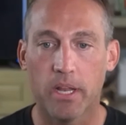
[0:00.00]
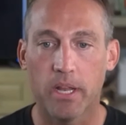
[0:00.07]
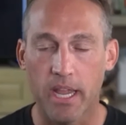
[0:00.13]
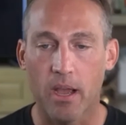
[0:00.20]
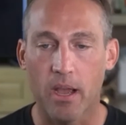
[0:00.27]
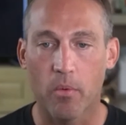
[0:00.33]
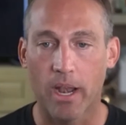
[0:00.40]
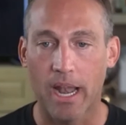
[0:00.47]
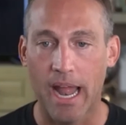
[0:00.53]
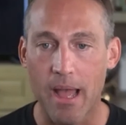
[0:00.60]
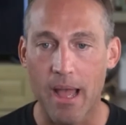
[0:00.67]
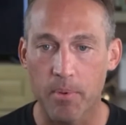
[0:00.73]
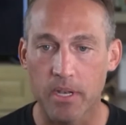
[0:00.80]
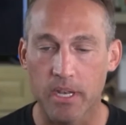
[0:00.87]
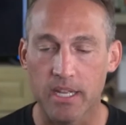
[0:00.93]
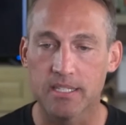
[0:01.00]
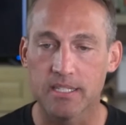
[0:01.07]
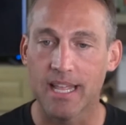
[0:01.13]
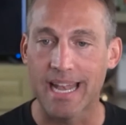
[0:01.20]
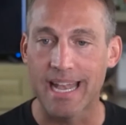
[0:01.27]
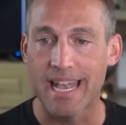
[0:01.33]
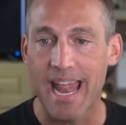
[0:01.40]
yet what happened is
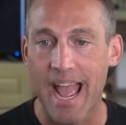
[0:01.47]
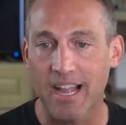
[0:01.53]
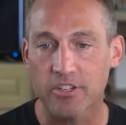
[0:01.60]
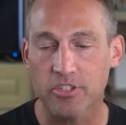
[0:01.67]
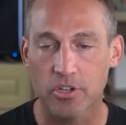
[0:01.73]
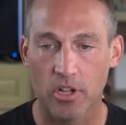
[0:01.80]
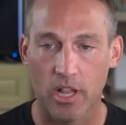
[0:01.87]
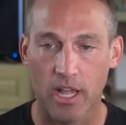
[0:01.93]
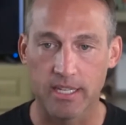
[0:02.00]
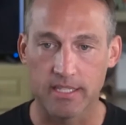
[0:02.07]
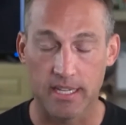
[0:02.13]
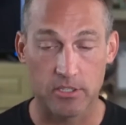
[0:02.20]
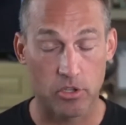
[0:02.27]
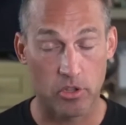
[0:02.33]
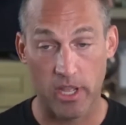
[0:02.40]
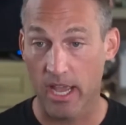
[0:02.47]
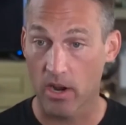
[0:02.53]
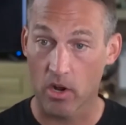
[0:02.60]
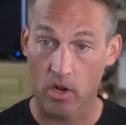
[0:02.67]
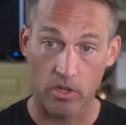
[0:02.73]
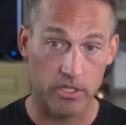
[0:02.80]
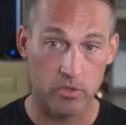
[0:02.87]
they nationalized that. So they had
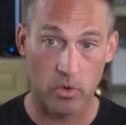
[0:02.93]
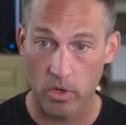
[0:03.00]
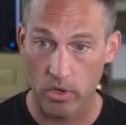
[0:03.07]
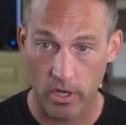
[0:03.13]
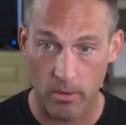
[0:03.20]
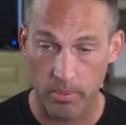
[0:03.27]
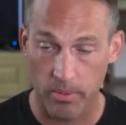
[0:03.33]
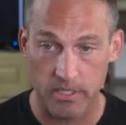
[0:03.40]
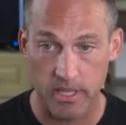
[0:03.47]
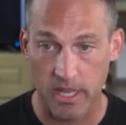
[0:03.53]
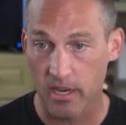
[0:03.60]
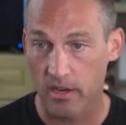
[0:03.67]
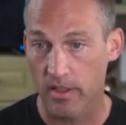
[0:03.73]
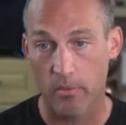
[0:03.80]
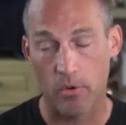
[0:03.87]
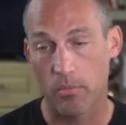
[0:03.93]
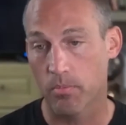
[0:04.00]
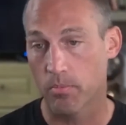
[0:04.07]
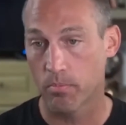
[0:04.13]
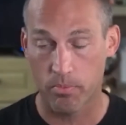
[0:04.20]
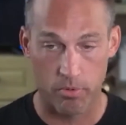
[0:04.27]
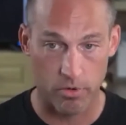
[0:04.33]
all these oil companies there that were
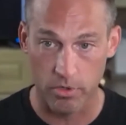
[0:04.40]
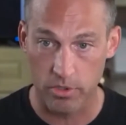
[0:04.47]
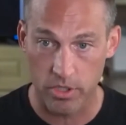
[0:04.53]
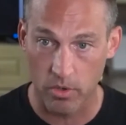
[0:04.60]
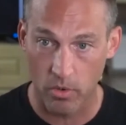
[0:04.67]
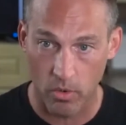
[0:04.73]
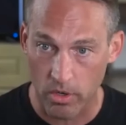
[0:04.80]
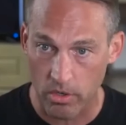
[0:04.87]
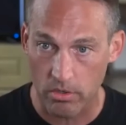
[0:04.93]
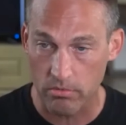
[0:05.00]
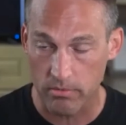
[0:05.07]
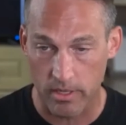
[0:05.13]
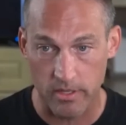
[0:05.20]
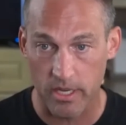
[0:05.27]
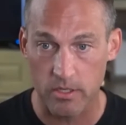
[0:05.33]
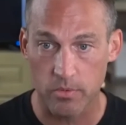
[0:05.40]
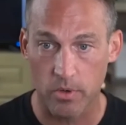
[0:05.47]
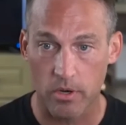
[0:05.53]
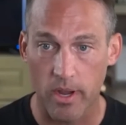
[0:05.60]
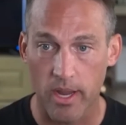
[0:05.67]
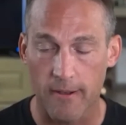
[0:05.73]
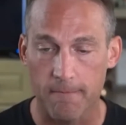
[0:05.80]
producing oil and things were great.